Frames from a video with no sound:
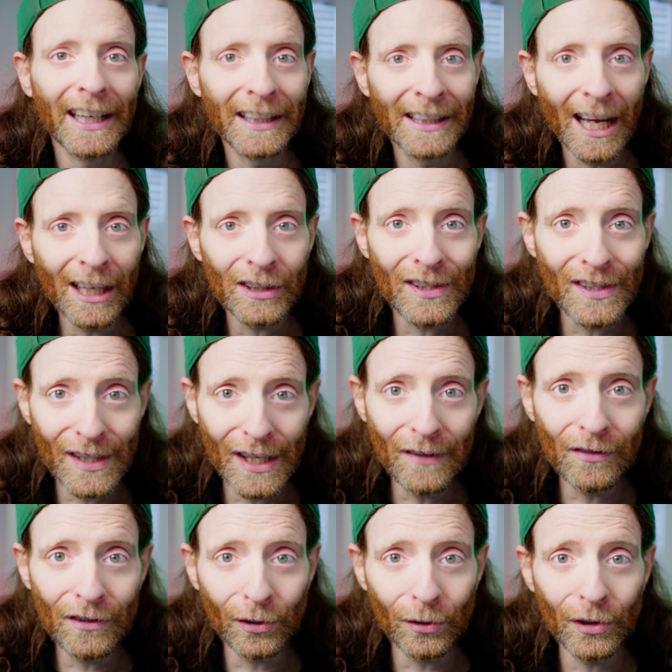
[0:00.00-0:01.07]
Another
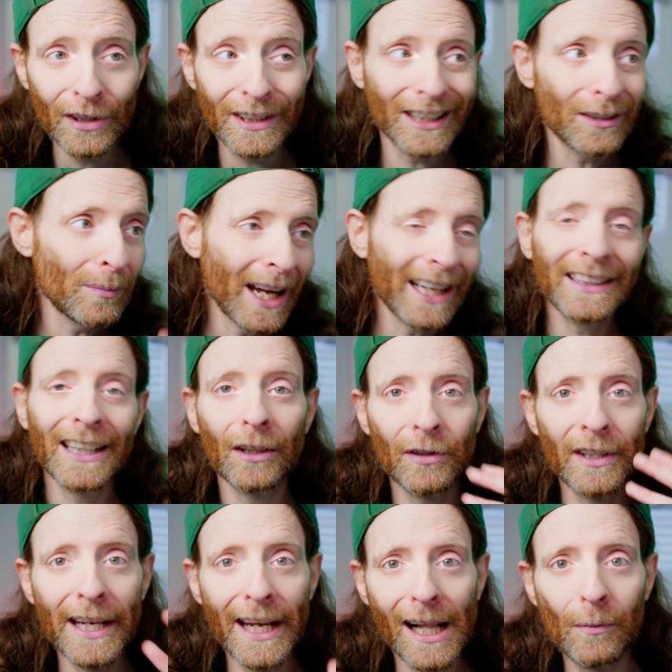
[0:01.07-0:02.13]
safe toy that might not
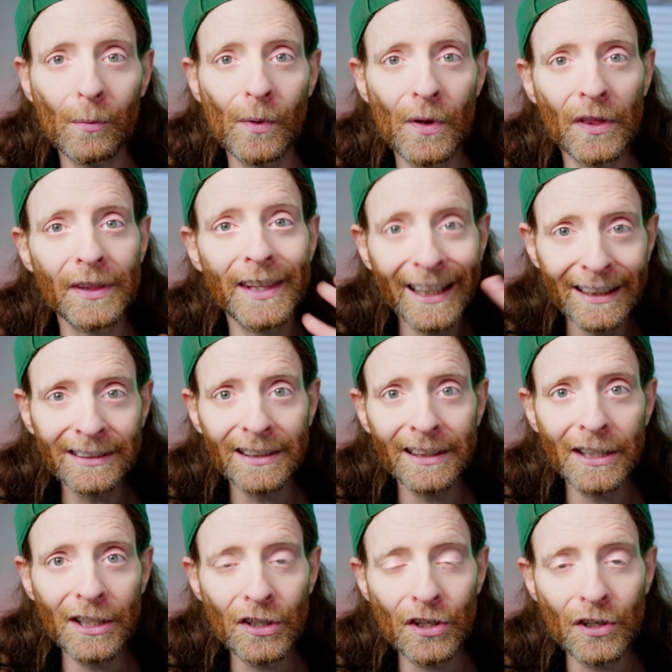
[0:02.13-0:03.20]
really help with dental
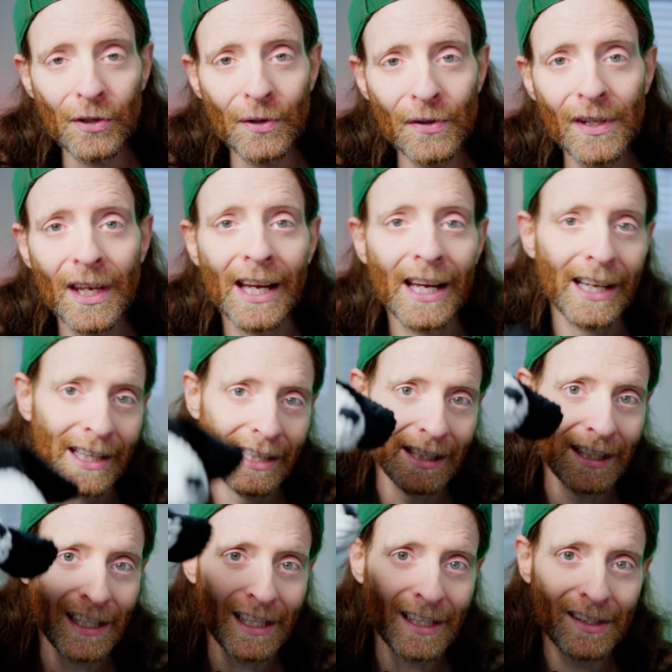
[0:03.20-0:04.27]
issues
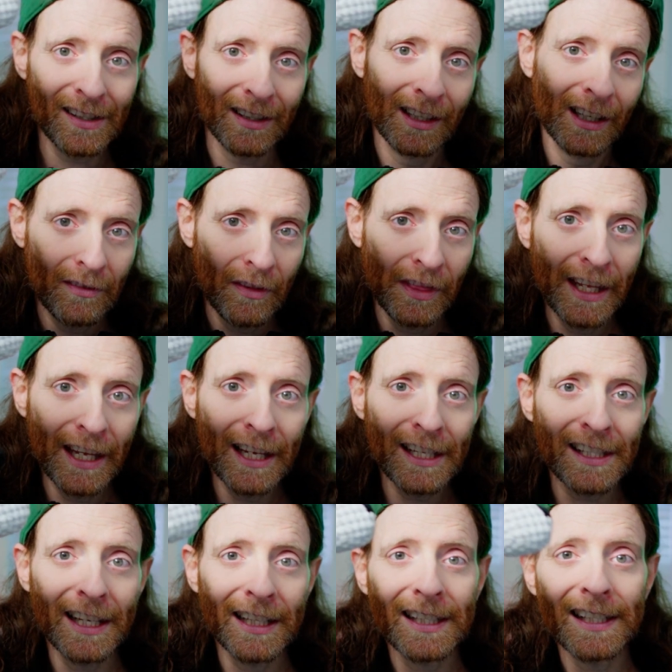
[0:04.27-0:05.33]
is
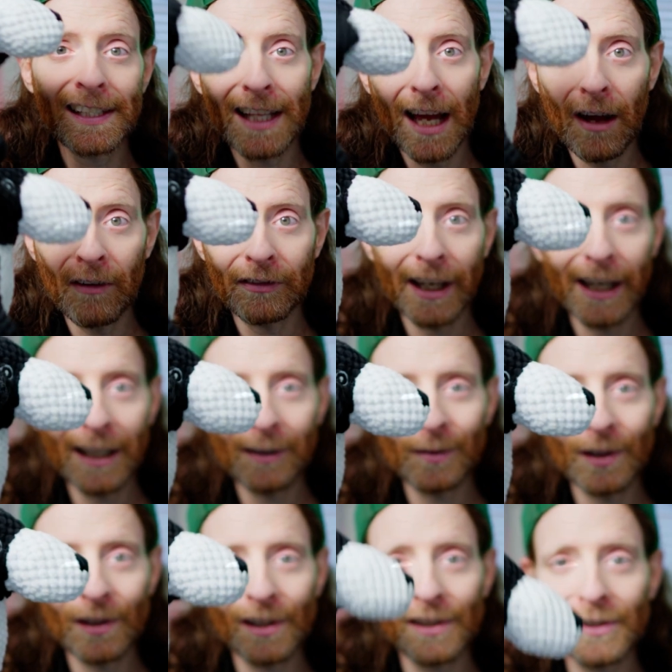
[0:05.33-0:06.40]
things like stuffed
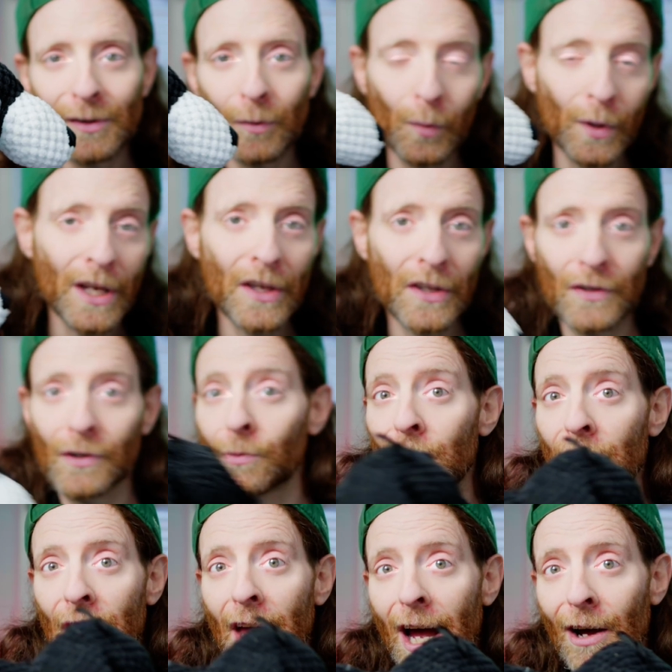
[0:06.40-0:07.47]
animals with or
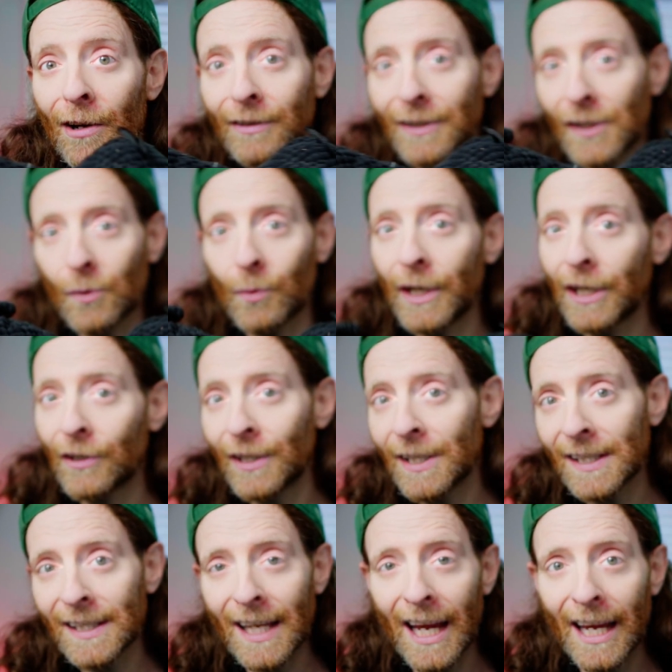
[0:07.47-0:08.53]
without a squeaker
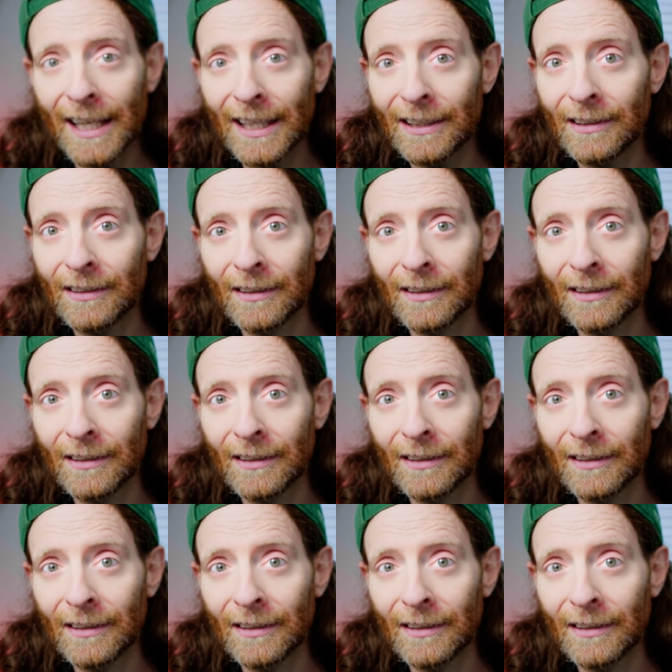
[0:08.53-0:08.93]
inside.